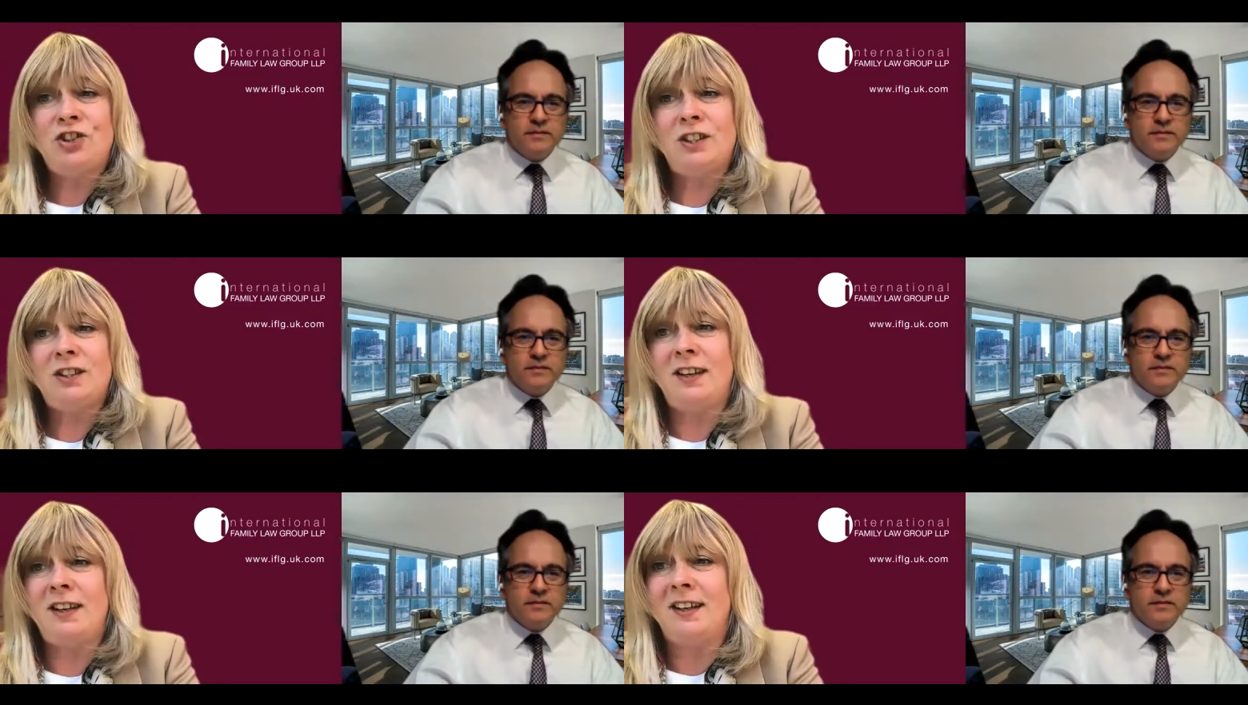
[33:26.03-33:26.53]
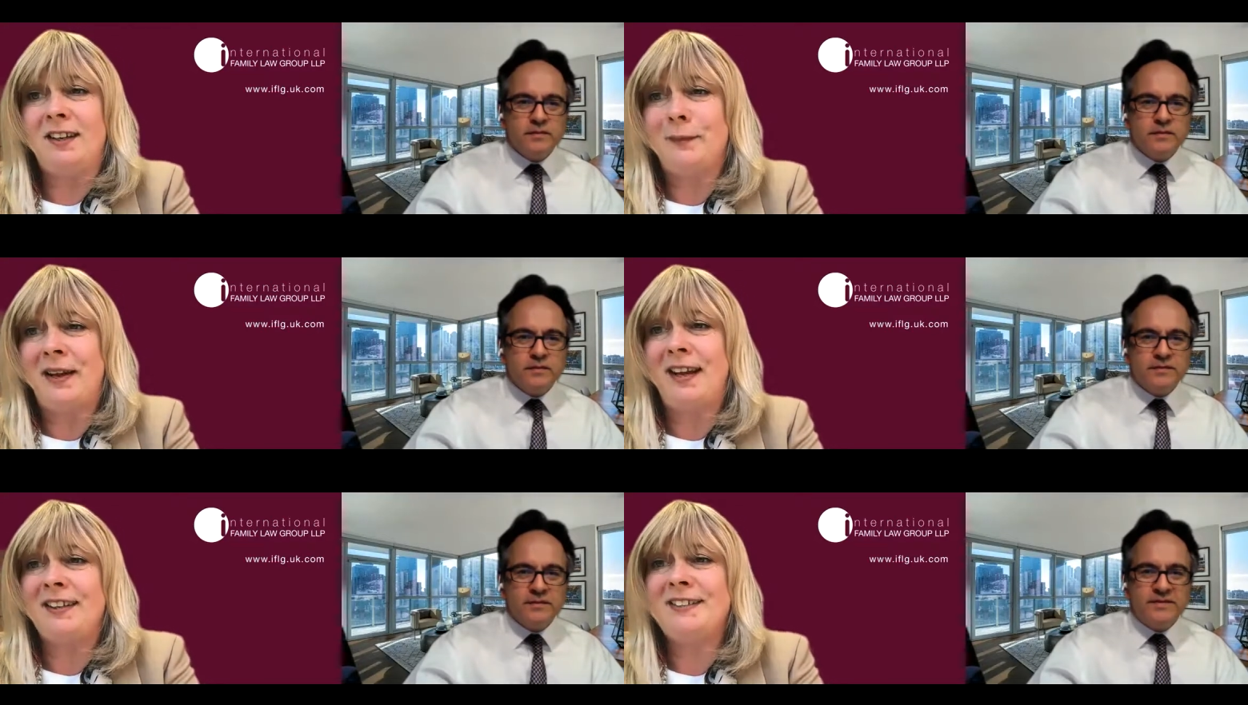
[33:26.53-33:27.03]
Speaker 1: um,
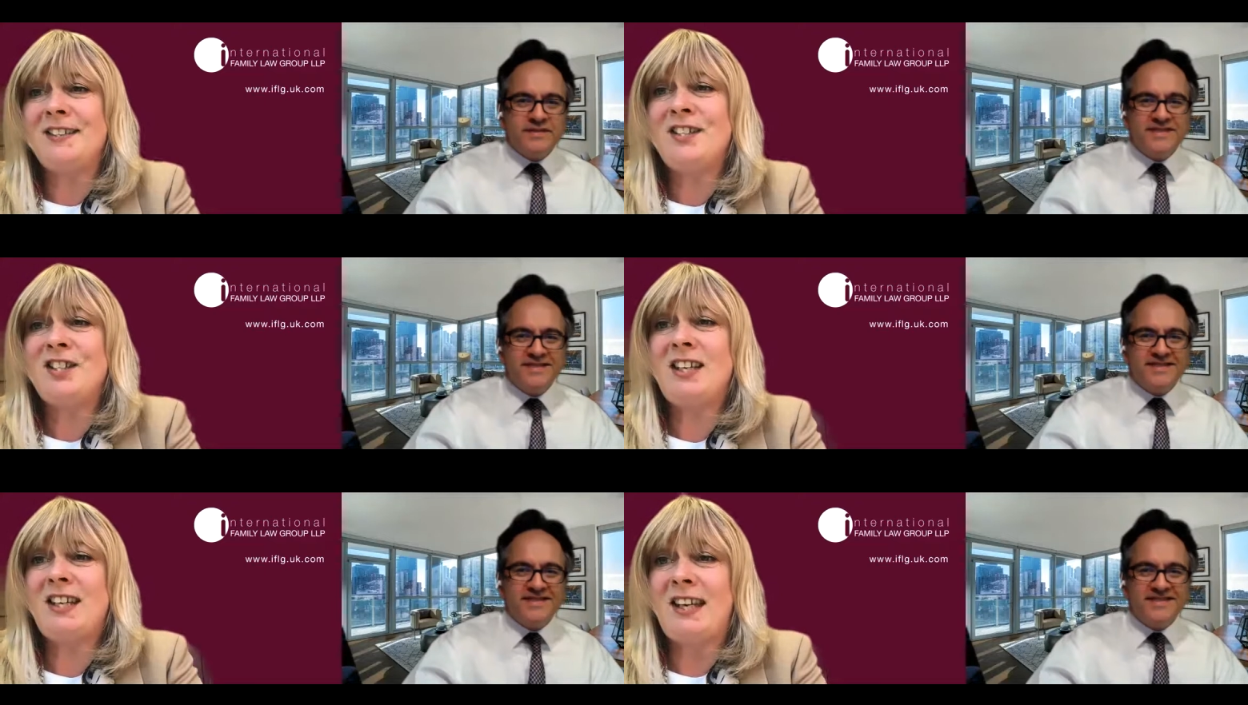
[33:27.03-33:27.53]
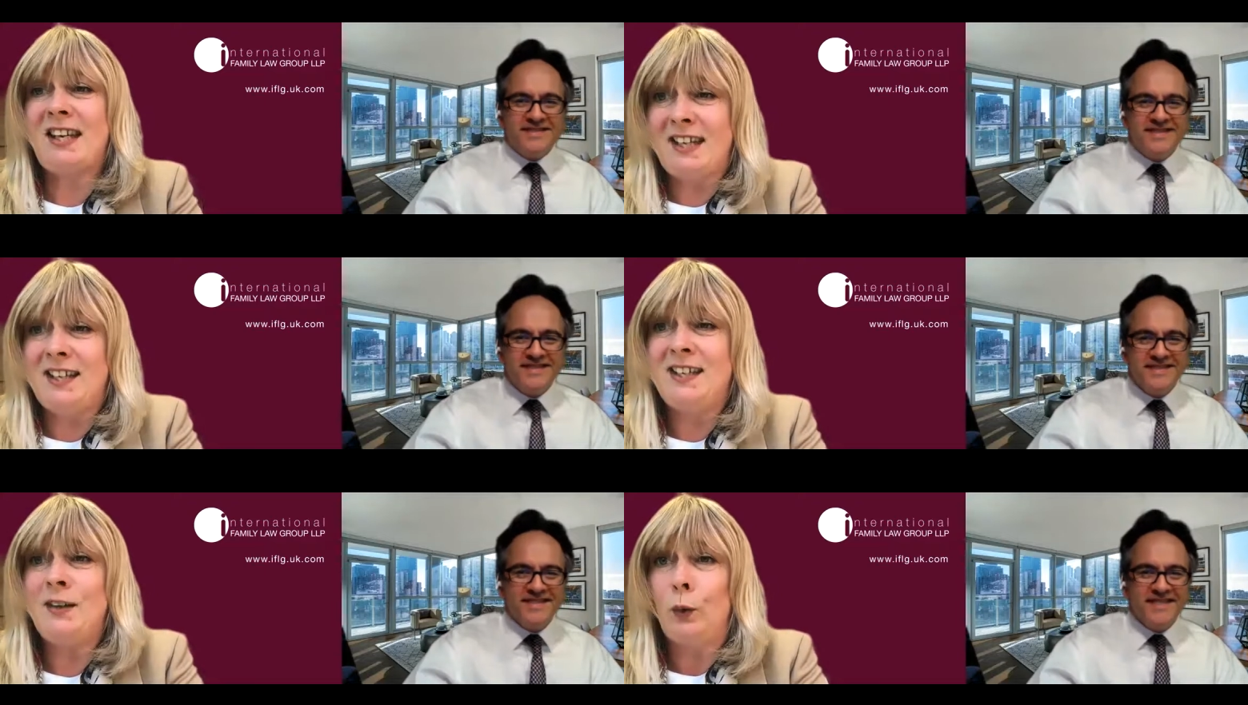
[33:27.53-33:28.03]
and
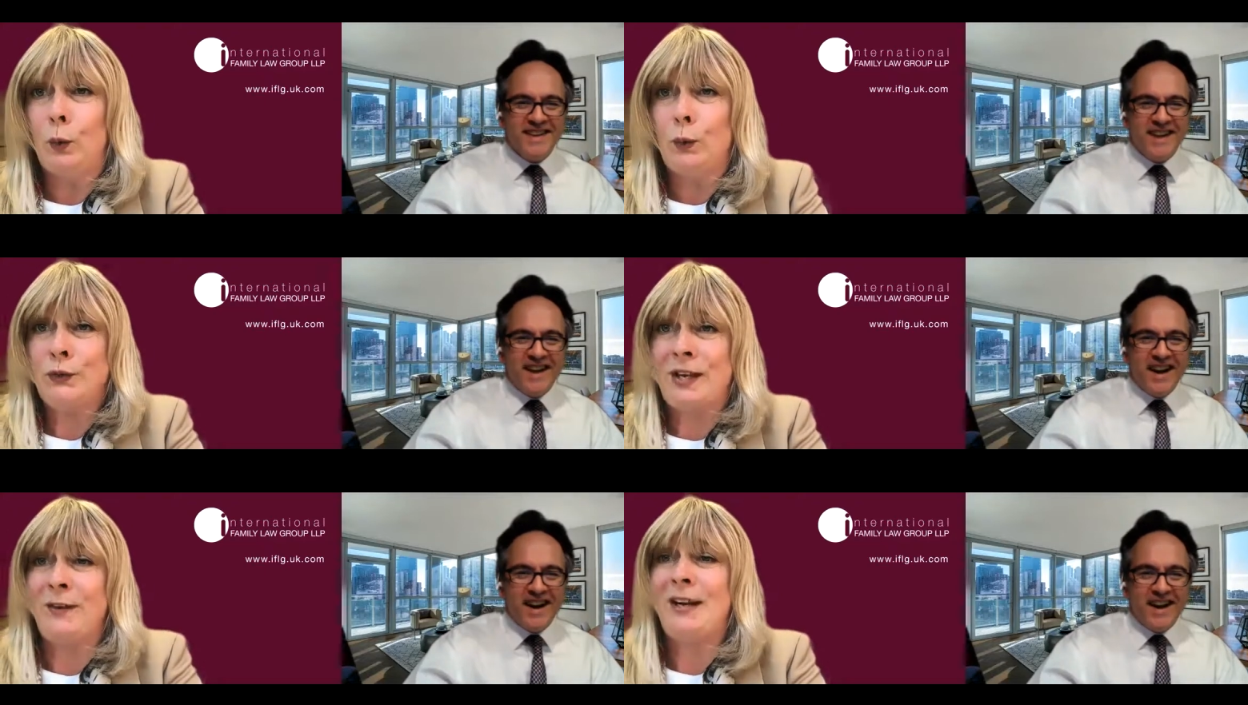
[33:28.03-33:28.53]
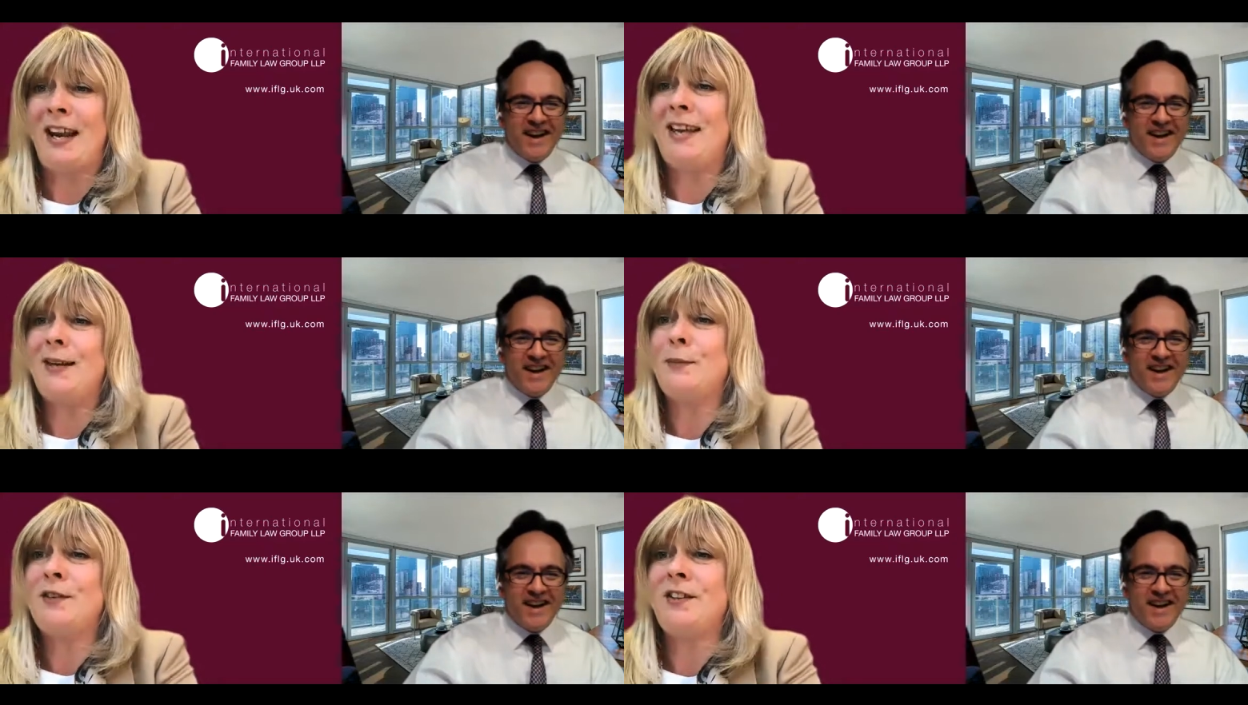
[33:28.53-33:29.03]
he also
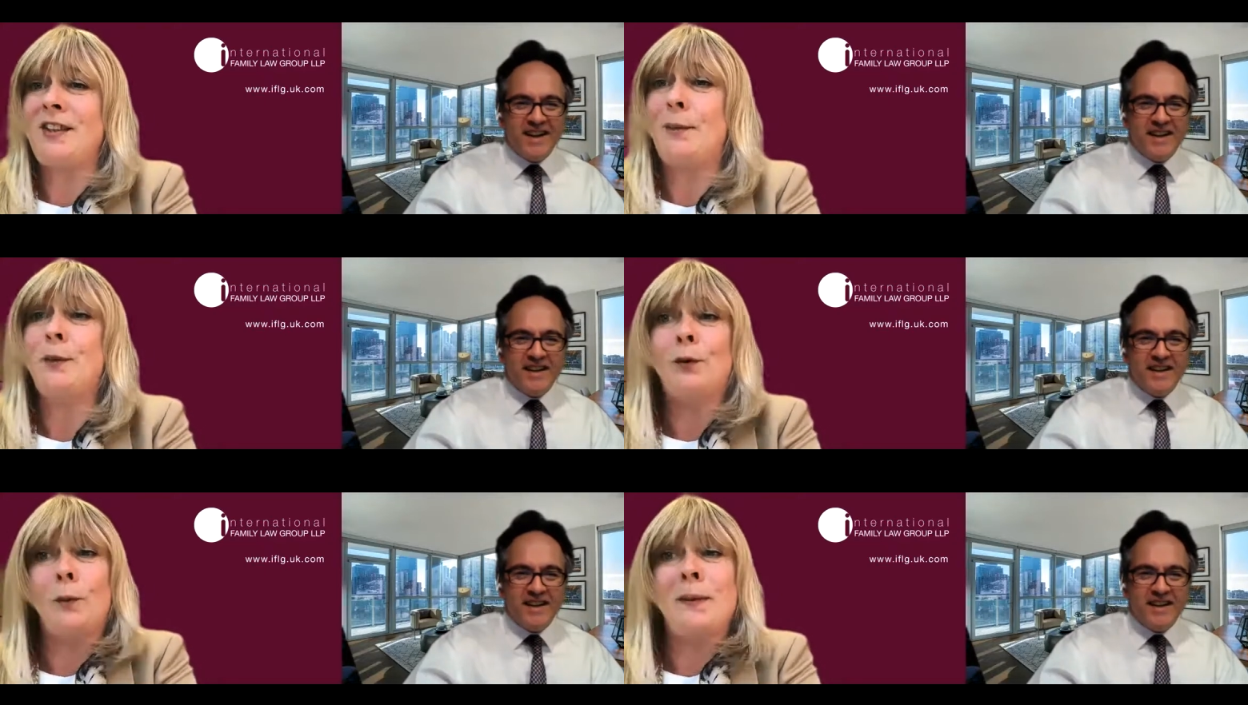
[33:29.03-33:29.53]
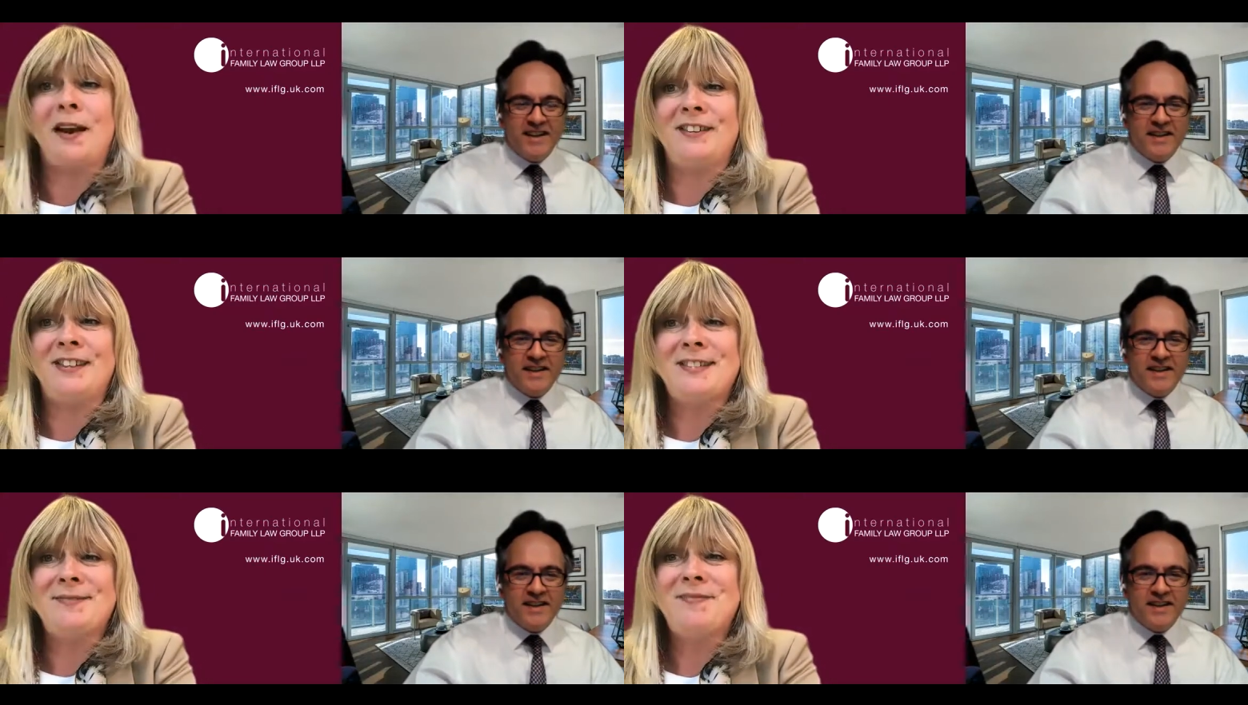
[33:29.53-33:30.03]
claimed that they were not married,
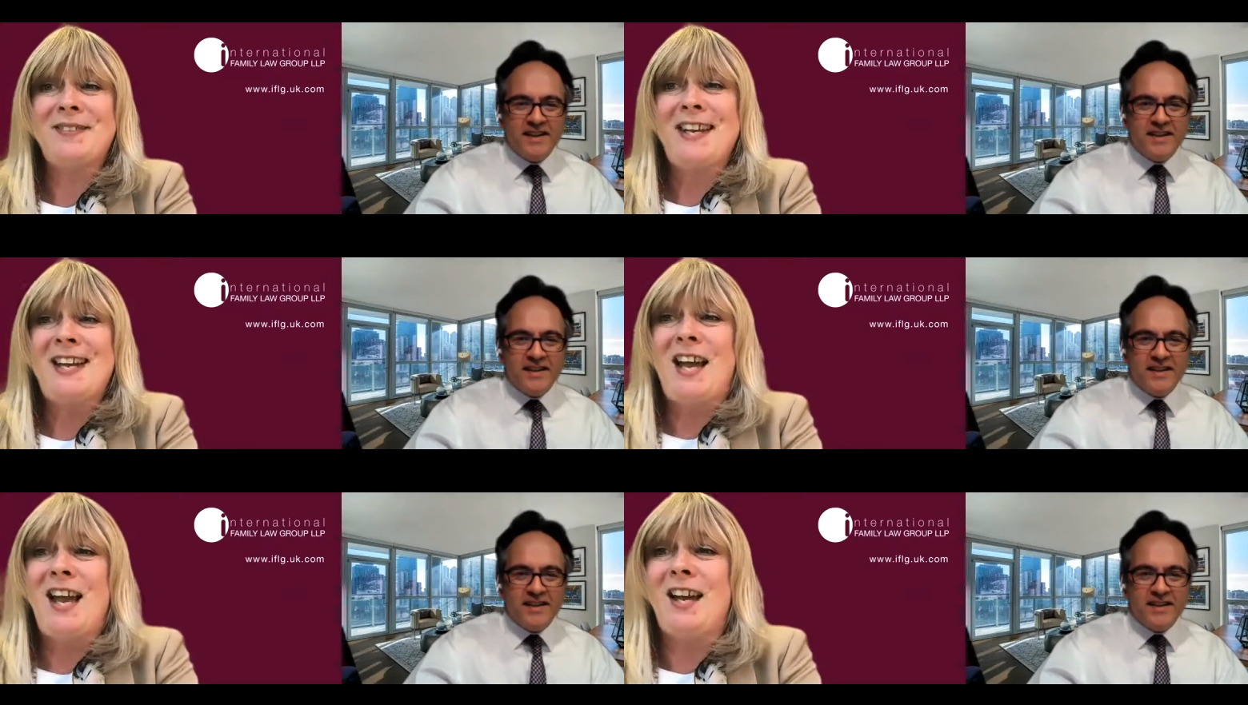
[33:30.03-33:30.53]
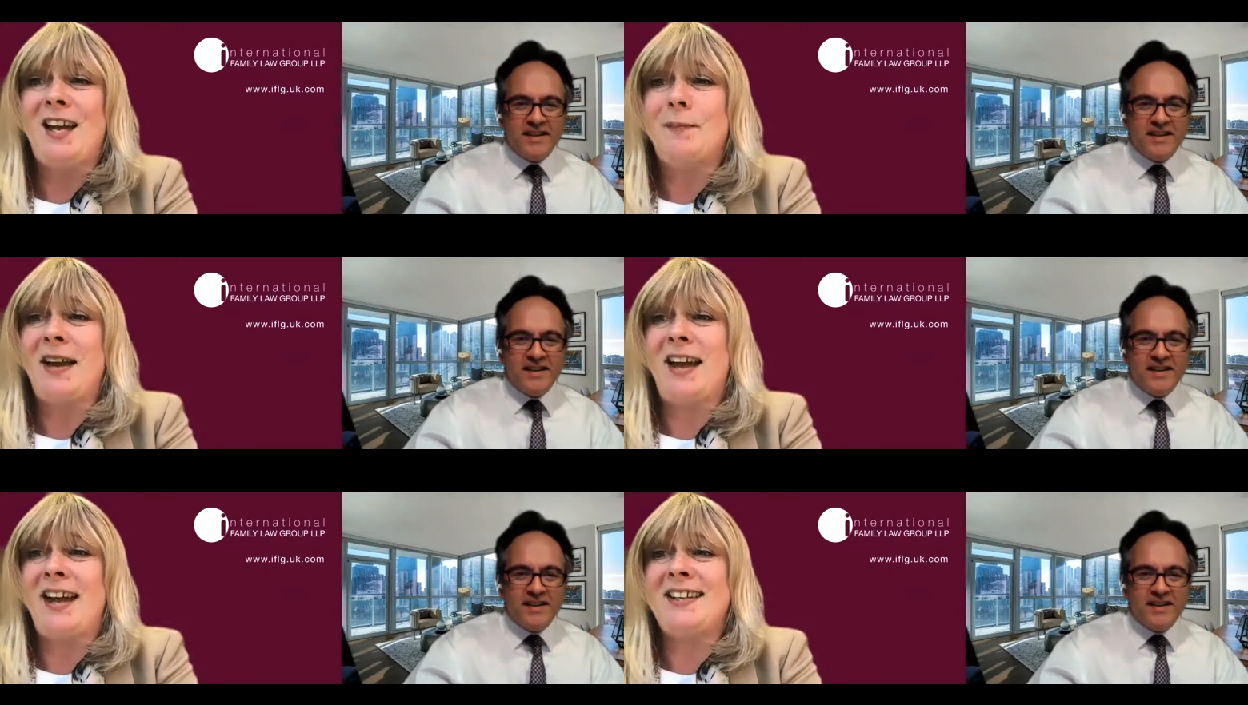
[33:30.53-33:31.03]
um,
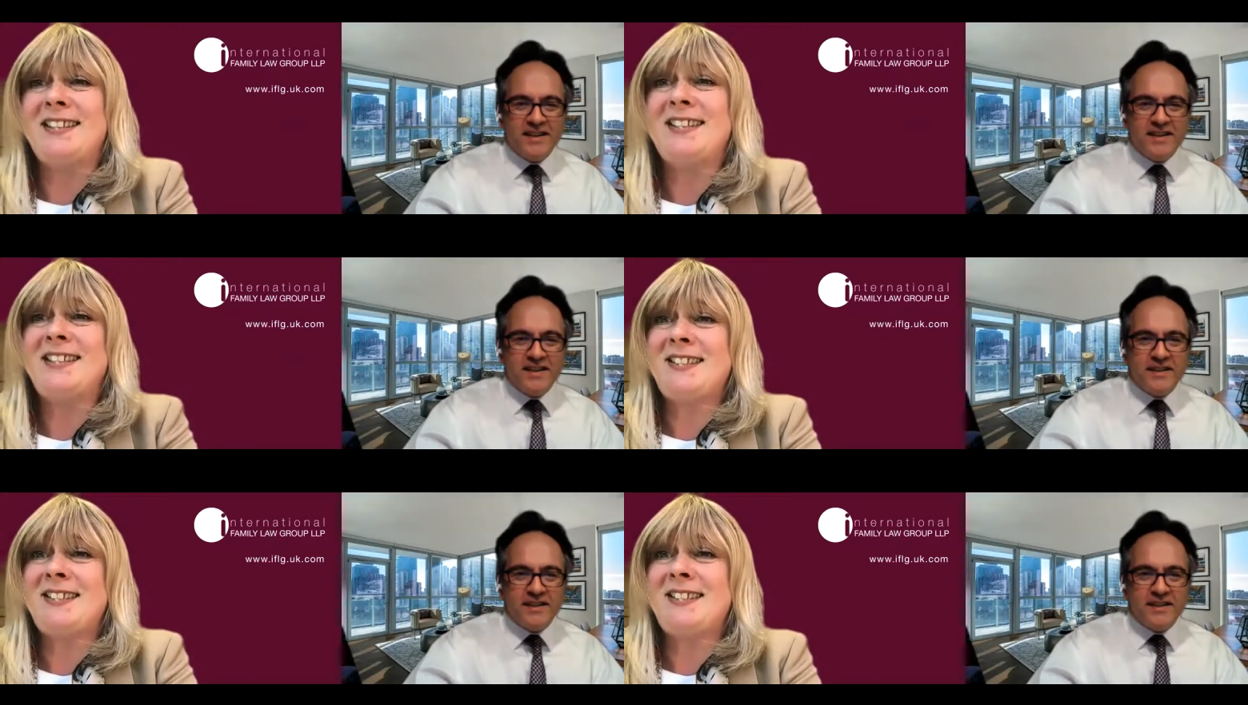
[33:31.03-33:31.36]
and